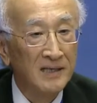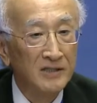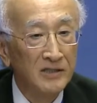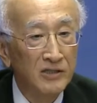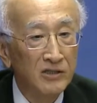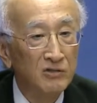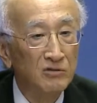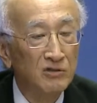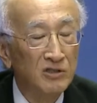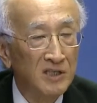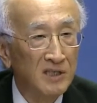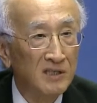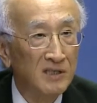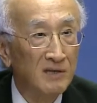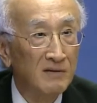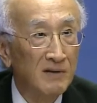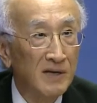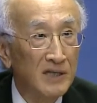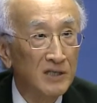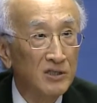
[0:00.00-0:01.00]
new
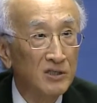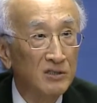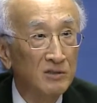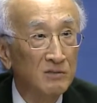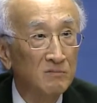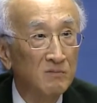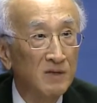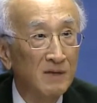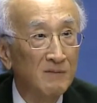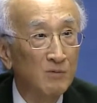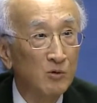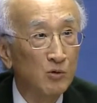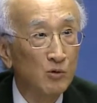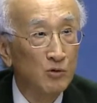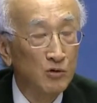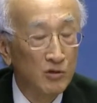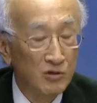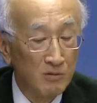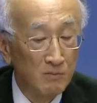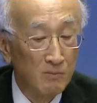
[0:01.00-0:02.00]
generation
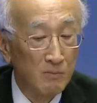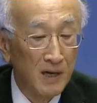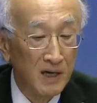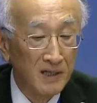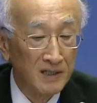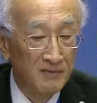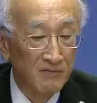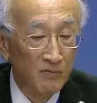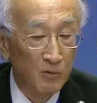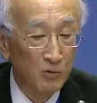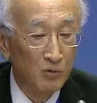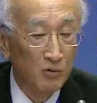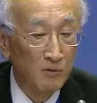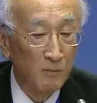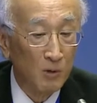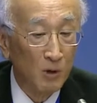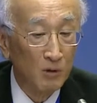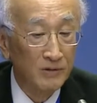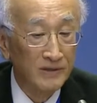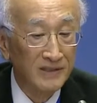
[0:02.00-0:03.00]
revolution by the
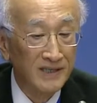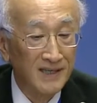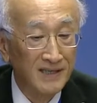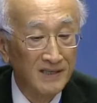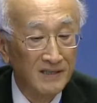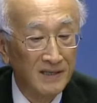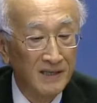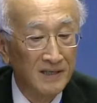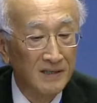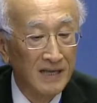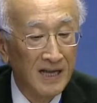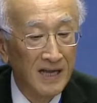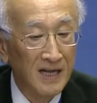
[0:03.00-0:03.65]
photovoltaic and